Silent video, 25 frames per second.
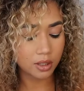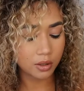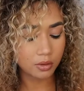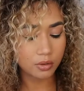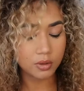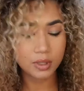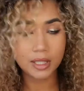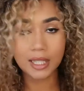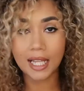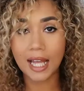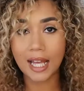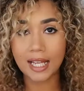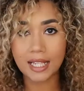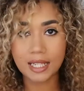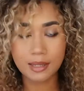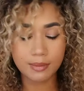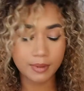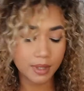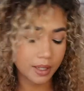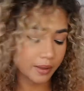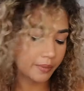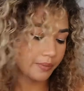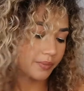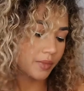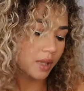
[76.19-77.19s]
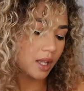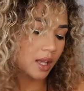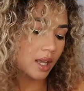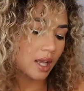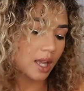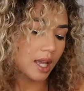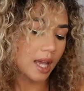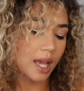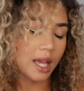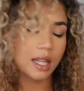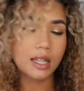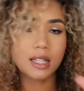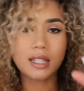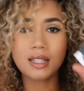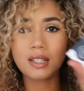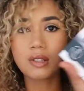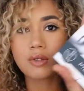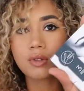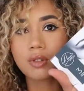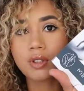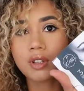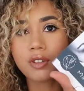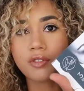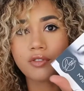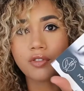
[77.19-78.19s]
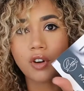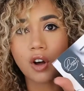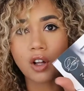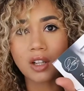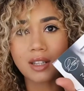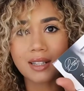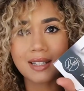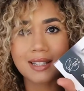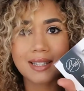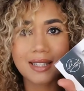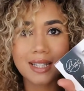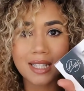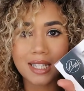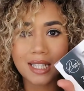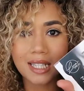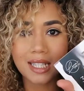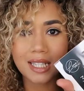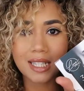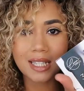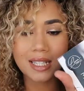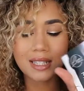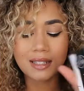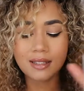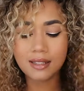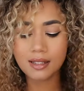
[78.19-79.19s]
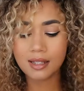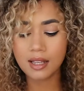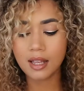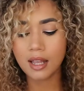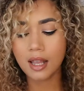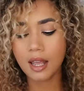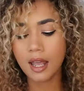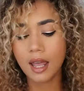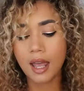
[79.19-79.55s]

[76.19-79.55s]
They're called Lime Spring, and this is called the Vault series,